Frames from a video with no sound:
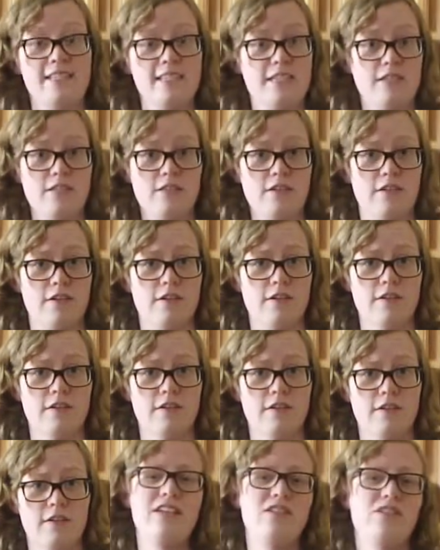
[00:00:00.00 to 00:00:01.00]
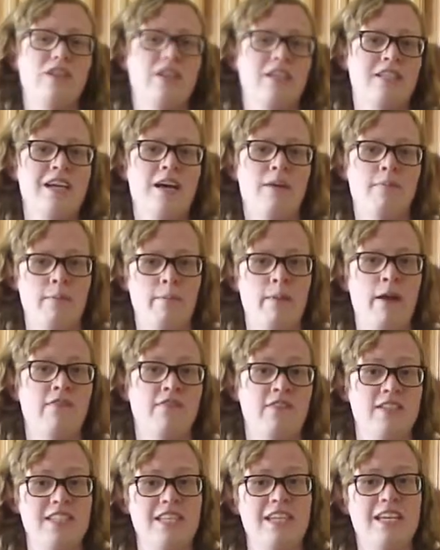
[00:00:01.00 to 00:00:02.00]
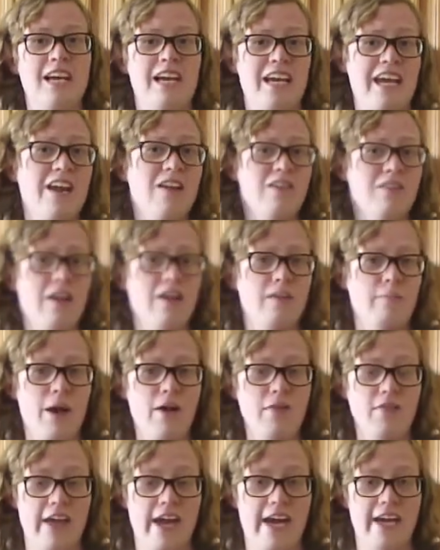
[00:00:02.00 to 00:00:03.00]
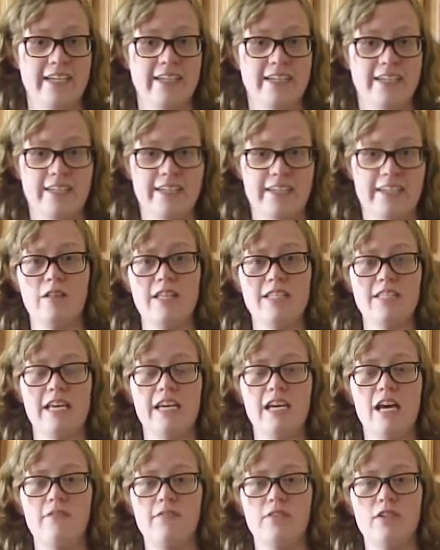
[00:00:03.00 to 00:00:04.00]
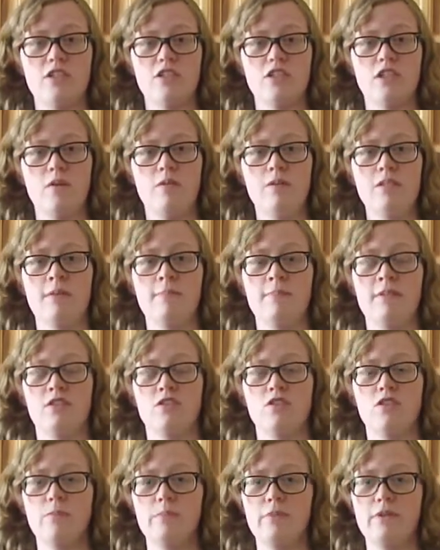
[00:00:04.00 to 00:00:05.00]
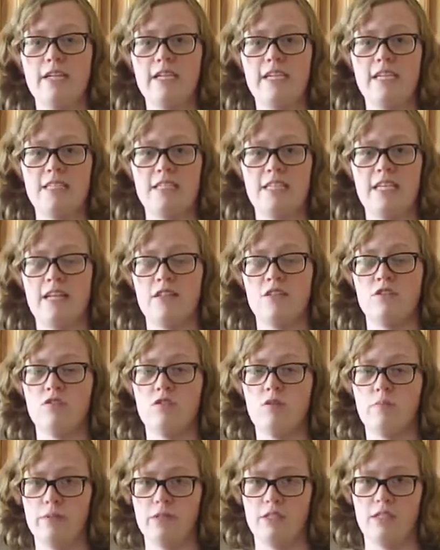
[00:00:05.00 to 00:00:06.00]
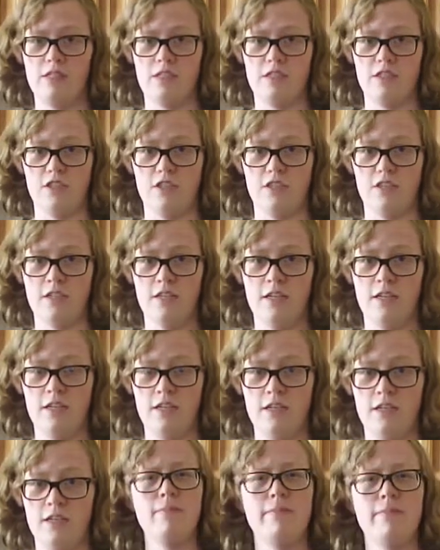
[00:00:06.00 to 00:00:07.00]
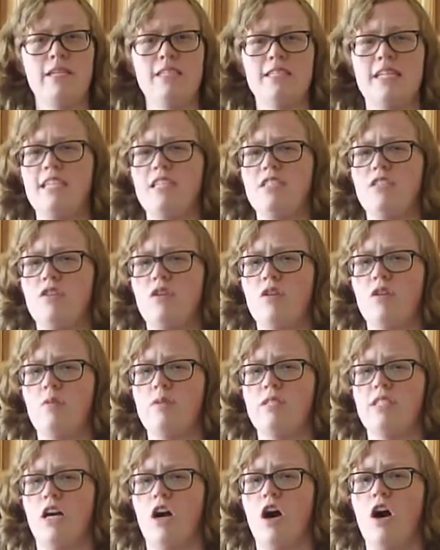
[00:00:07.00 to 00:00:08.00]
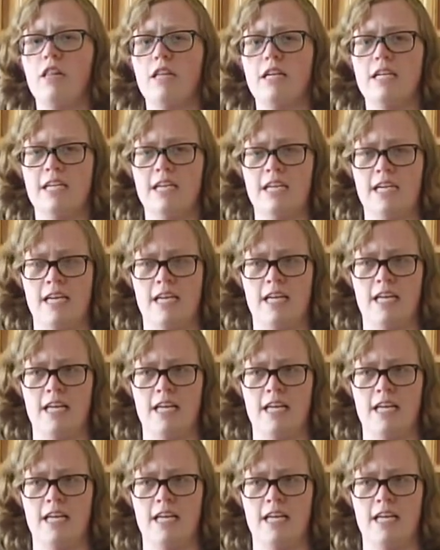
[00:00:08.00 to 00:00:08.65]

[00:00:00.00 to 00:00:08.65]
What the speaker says: And it's easier. And as you can tell by my physique, I care a lot about that. So let's kick off this show with something super easy and super delicious. The problem is I just don't know what to call it.